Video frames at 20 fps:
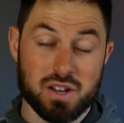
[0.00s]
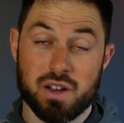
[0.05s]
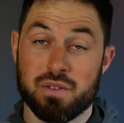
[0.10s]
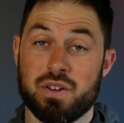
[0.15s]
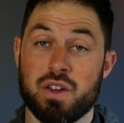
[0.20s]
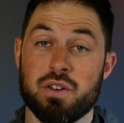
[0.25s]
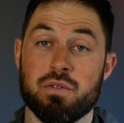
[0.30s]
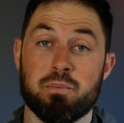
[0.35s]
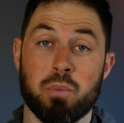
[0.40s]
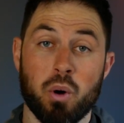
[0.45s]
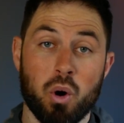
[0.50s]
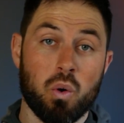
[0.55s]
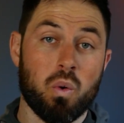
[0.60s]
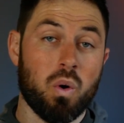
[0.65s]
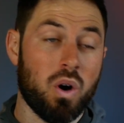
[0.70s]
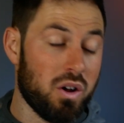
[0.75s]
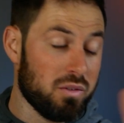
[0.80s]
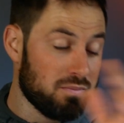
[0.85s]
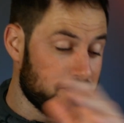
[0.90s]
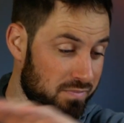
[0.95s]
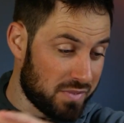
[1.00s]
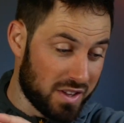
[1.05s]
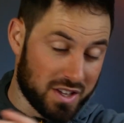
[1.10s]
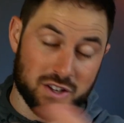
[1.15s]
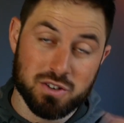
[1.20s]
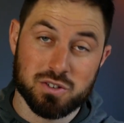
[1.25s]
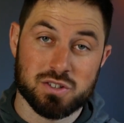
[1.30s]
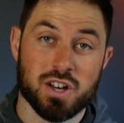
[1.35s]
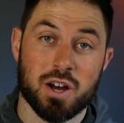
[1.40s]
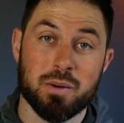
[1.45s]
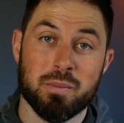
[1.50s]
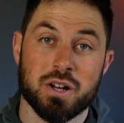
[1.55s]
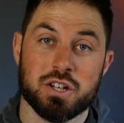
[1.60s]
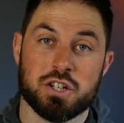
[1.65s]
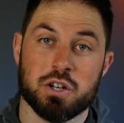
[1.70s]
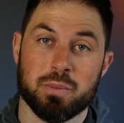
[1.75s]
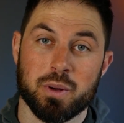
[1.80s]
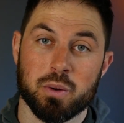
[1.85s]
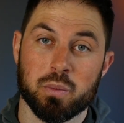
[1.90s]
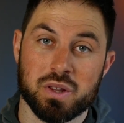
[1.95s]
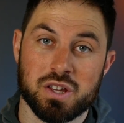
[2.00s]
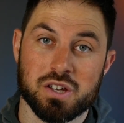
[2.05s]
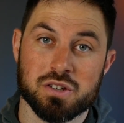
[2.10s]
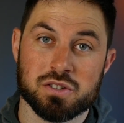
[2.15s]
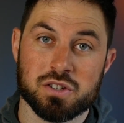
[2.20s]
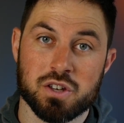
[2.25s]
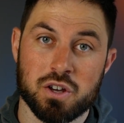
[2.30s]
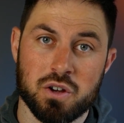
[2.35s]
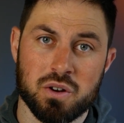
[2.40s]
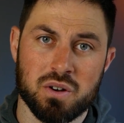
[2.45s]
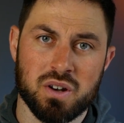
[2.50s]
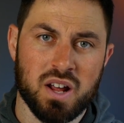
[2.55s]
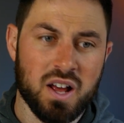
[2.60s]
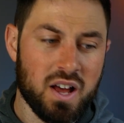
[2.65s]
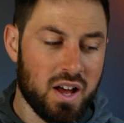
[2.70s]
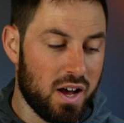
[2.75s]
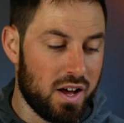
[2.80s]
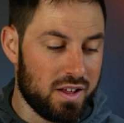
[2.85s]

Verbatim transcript: So if you've bought one, thank you so much, it'll be with you soon.